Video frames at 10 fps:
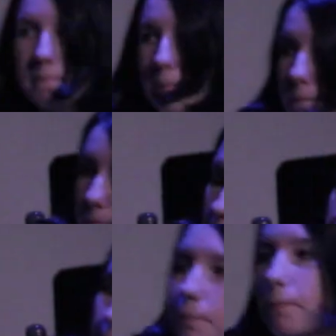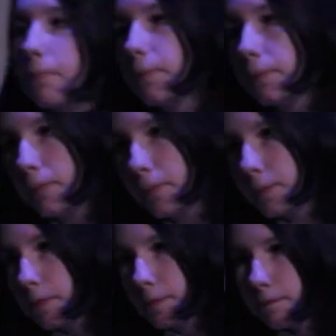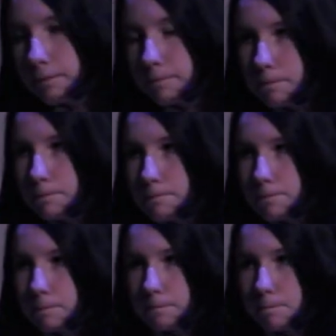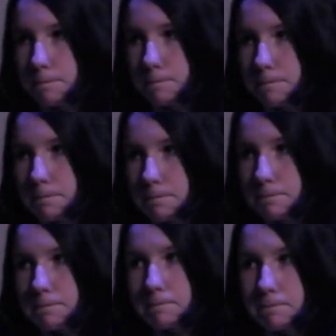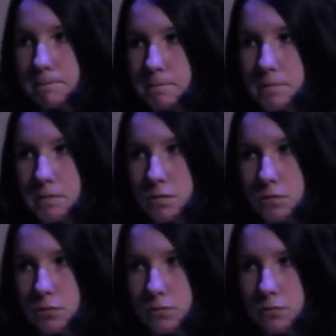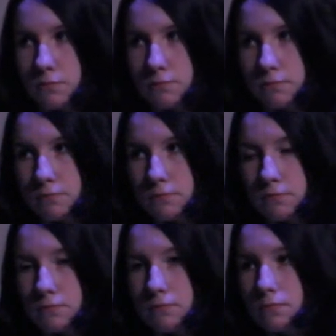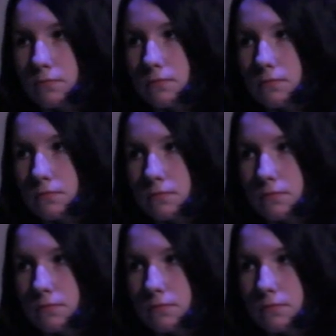This person isn't speaking.